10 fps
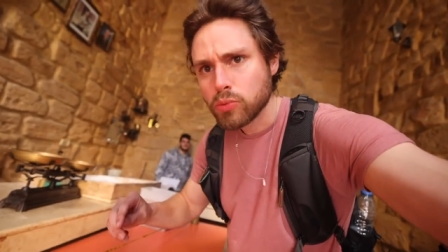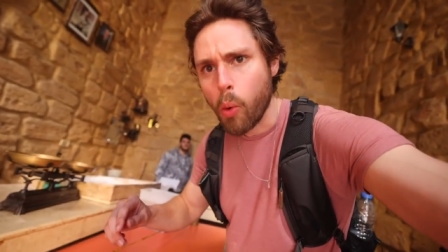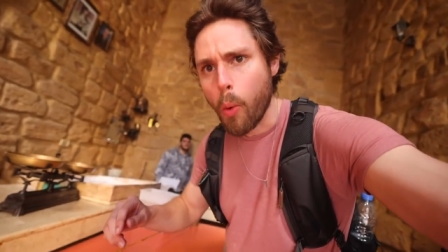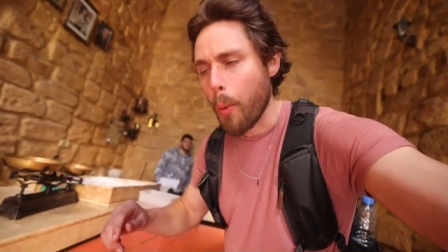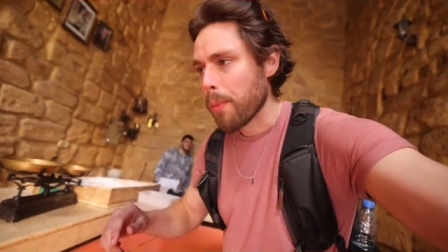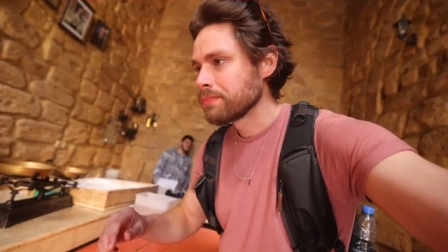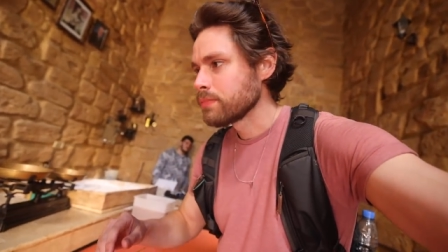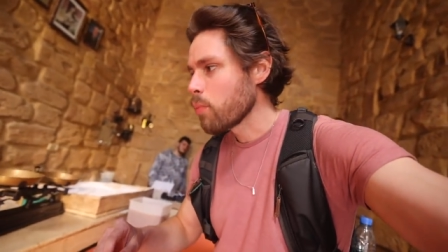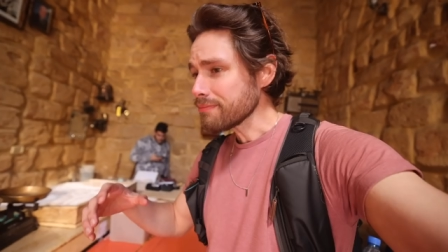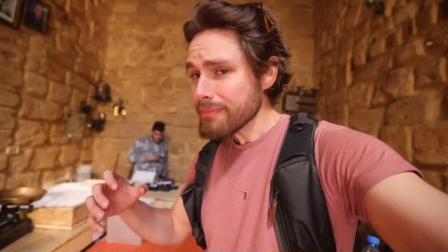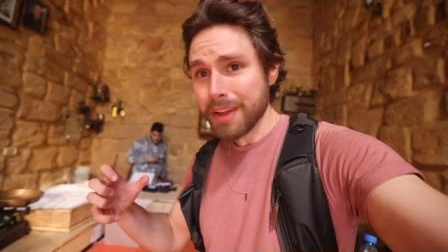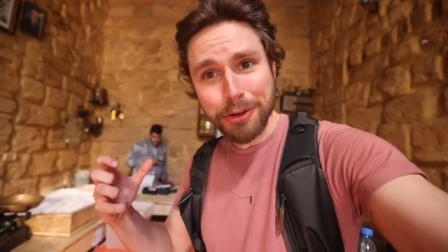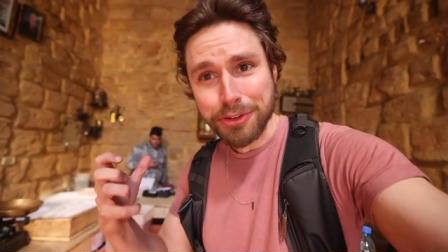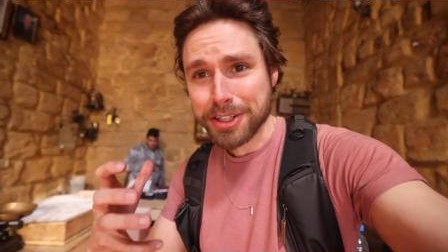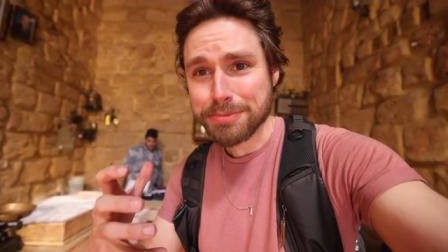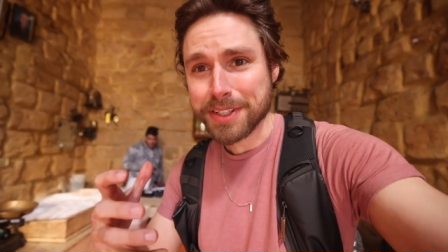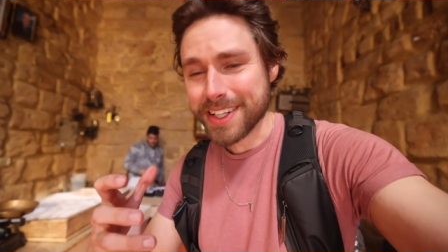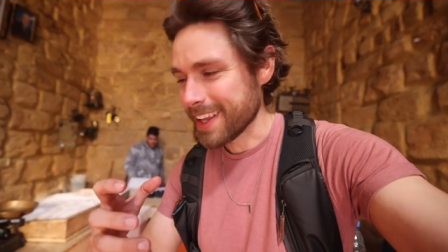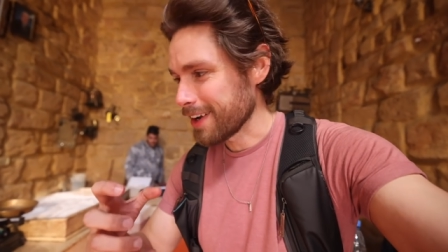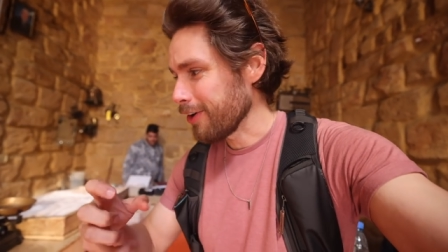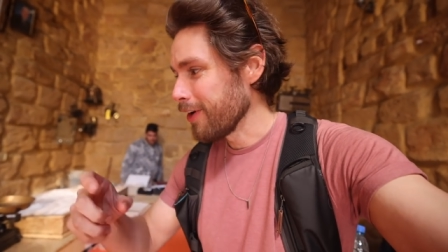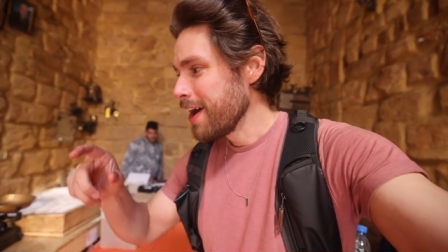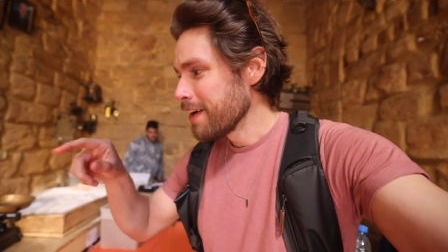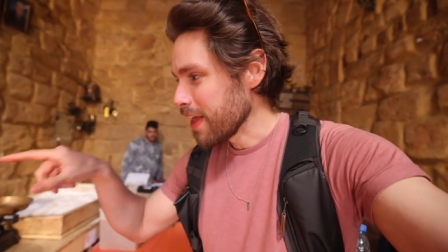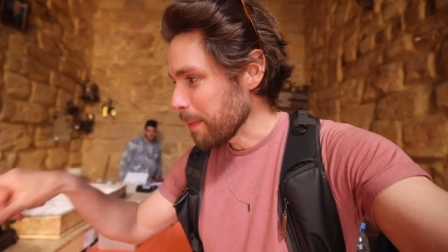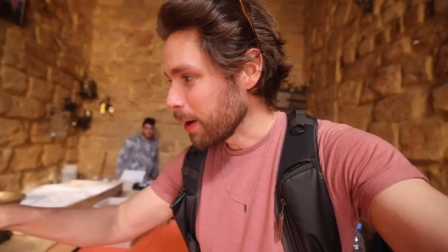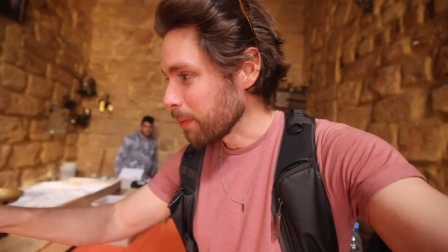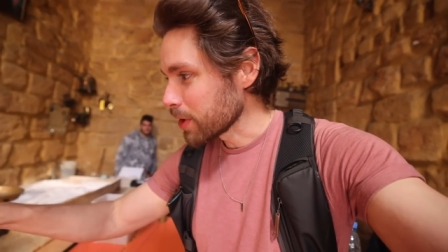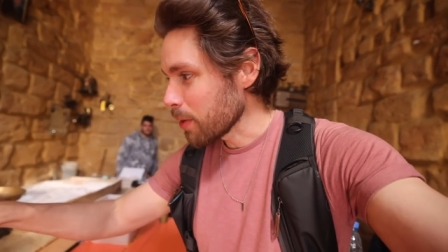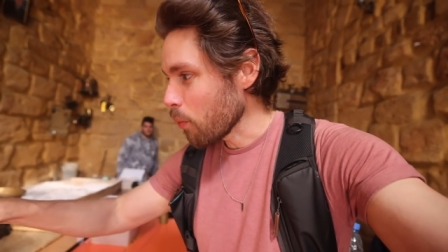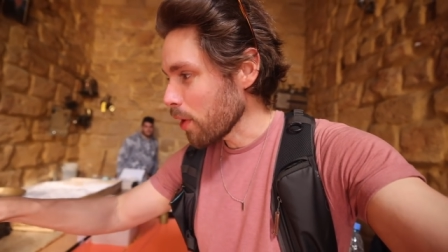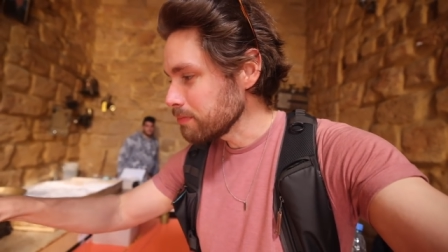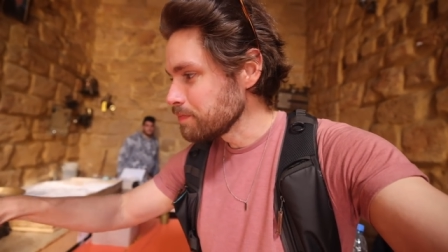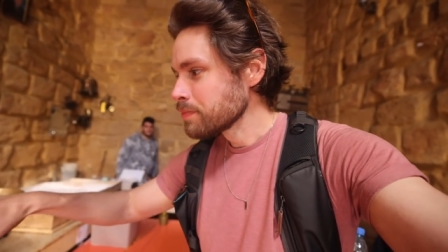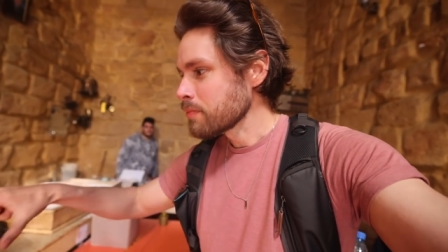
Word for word: Ooh, I was not expecting that at all. That pumpkin one